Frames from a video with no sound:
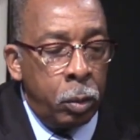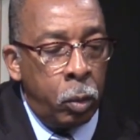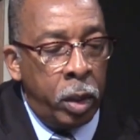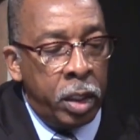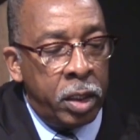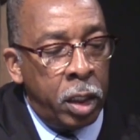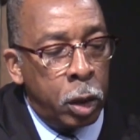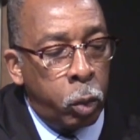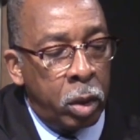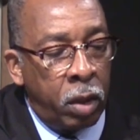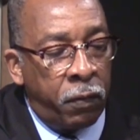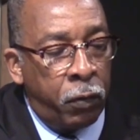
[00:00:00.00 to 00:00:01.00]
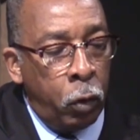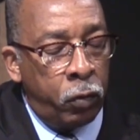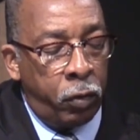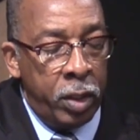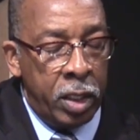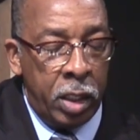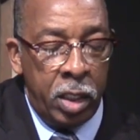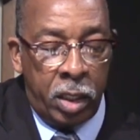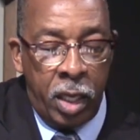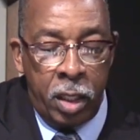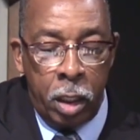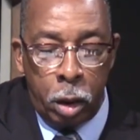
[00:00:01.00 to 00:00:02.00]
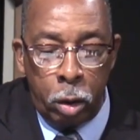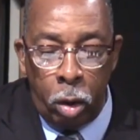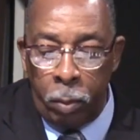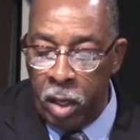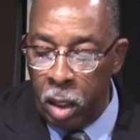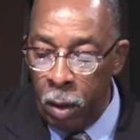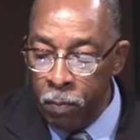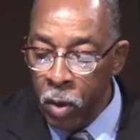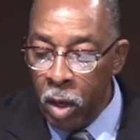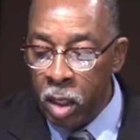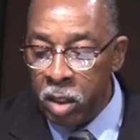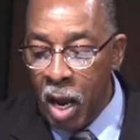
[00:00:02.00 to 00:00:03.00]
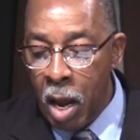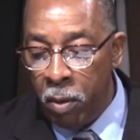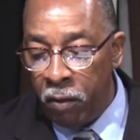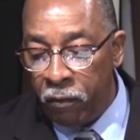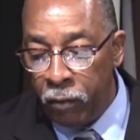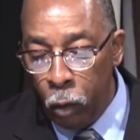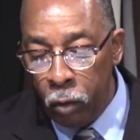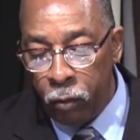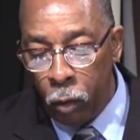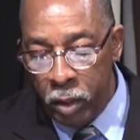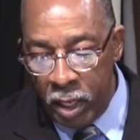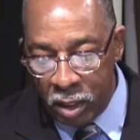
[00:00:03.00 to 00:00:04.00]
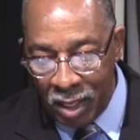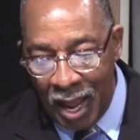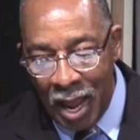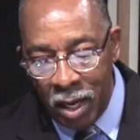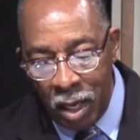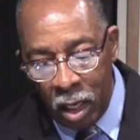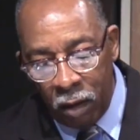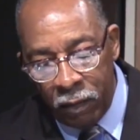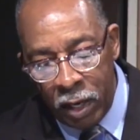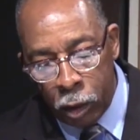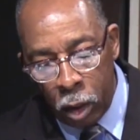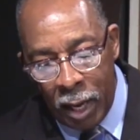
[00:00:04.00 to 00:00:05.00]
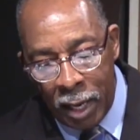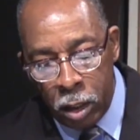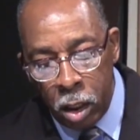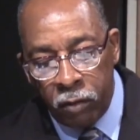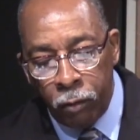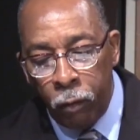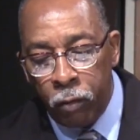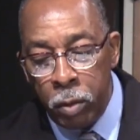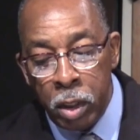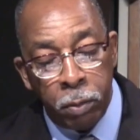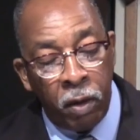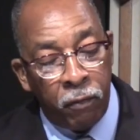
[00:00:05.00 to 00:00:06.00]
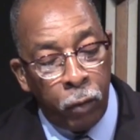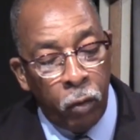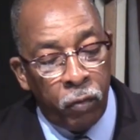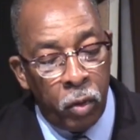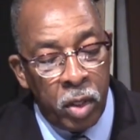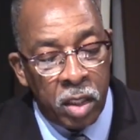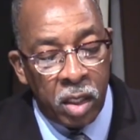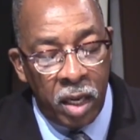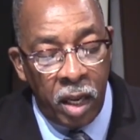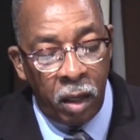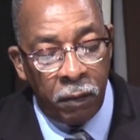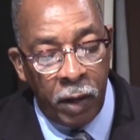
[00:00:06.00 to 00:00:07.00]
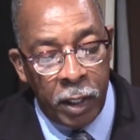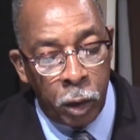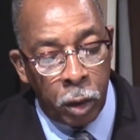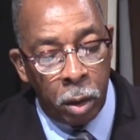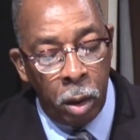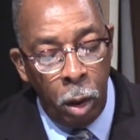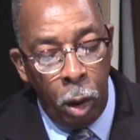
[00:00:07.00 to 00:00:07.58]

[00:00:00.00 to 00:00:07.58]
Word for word: when it deals with the fruitfulness, he said this is going to be a, a time of fruitfulness and elevation, not just fruitfulness, but fruitfulness and elevation